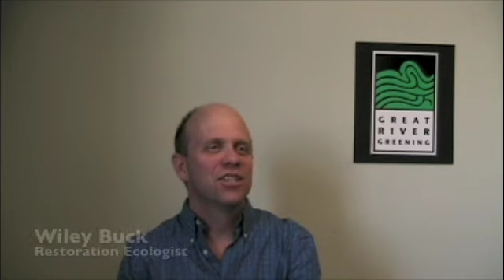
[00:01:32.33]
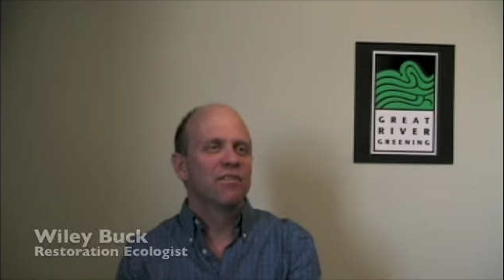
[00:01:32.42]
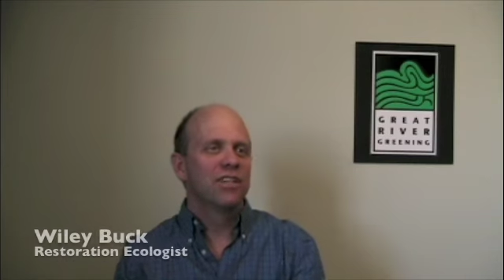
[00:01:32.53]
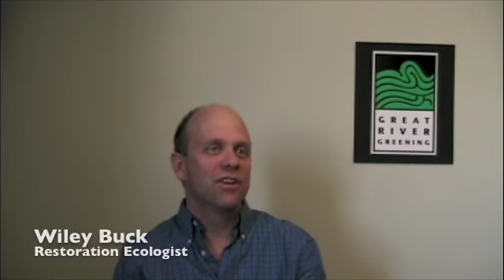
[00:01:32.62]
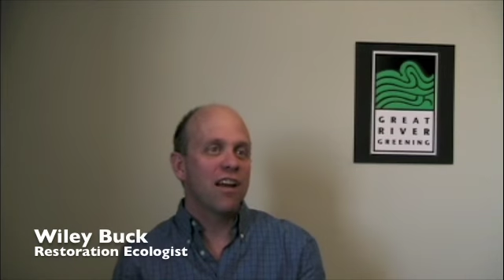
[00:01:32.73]

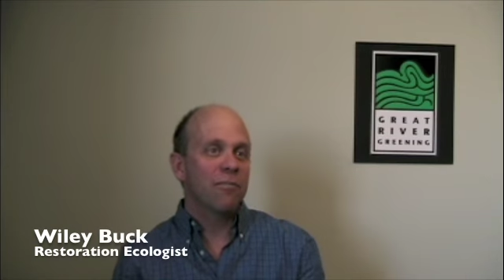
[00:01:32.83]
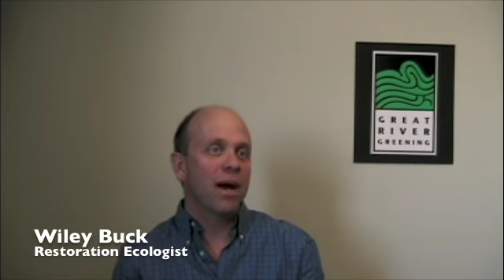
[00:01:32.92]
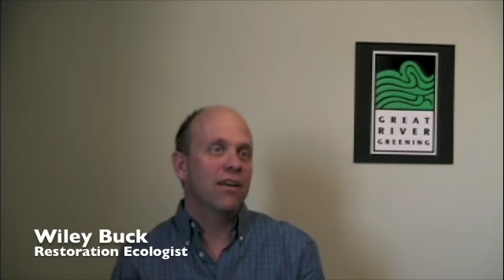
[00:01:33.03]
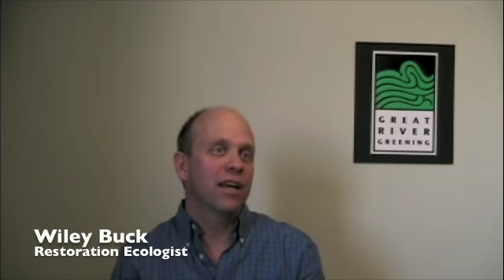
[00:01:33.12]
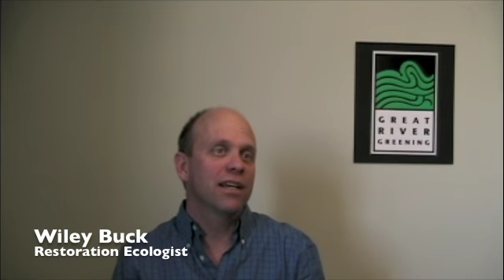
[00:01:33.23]
So if you
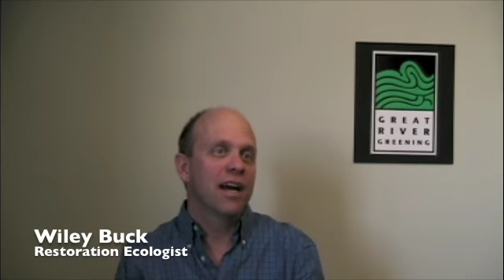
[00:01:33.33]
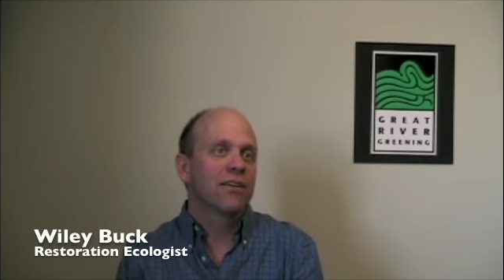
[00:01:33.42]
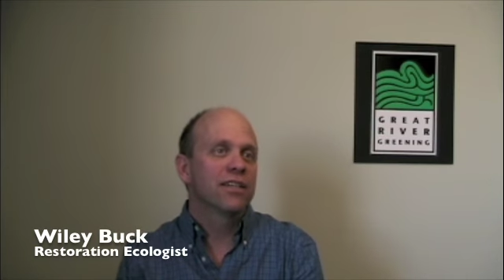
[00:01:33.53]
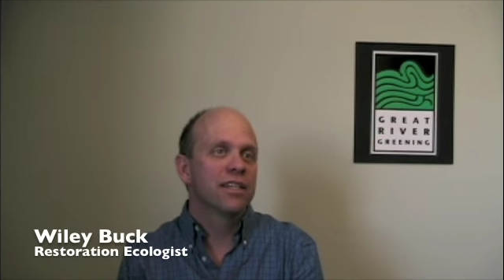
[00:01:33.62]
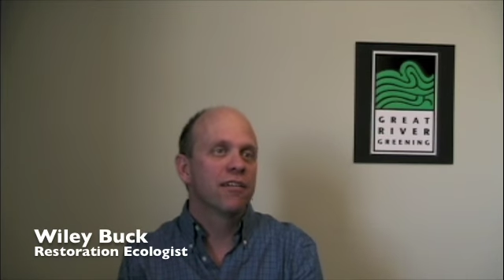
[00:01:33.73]
drive by right
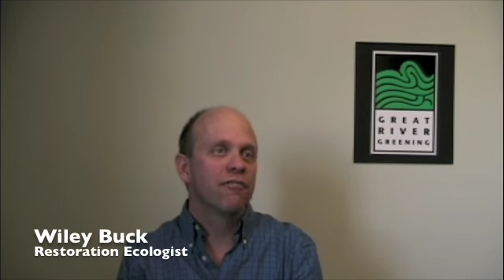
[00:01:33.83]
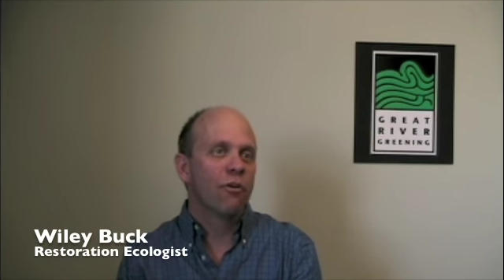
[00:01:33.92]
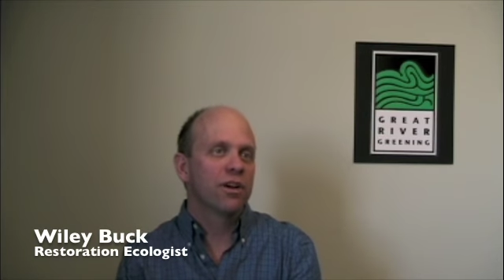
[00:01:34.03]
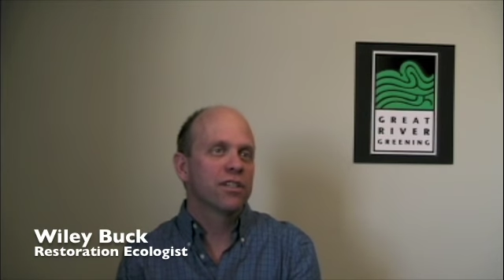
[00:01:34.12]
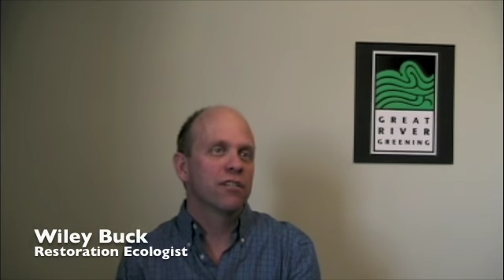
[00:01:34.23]
now, you see a
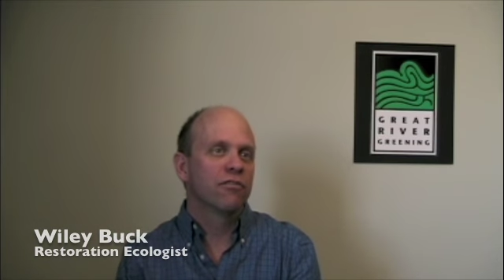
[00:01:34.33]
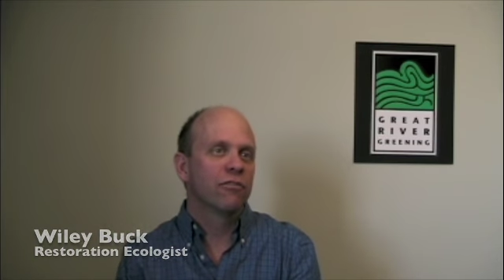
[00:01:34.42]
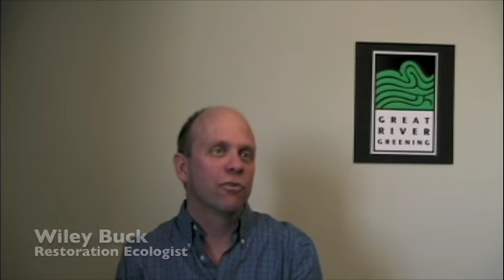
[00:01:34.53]
forest